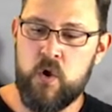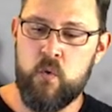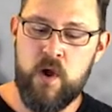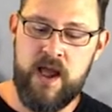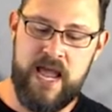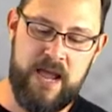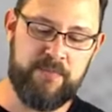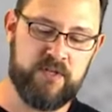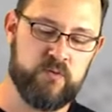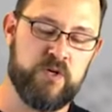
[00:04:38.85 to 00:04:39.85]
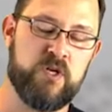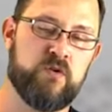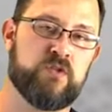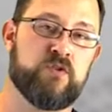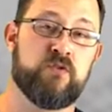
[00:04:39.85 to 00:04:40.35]
what happens when you
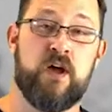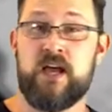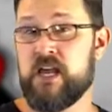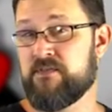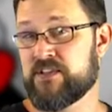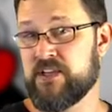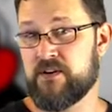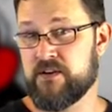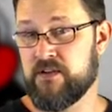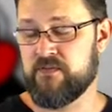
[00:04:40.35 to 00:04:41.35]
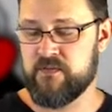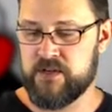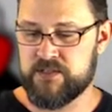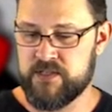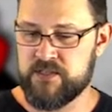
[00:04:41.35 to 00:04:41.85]
do not have a center diff, for
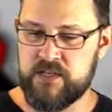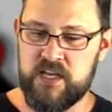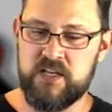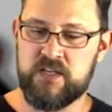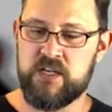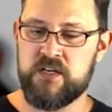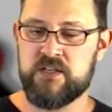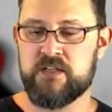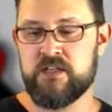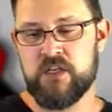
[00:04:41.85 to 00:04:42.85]
instance, and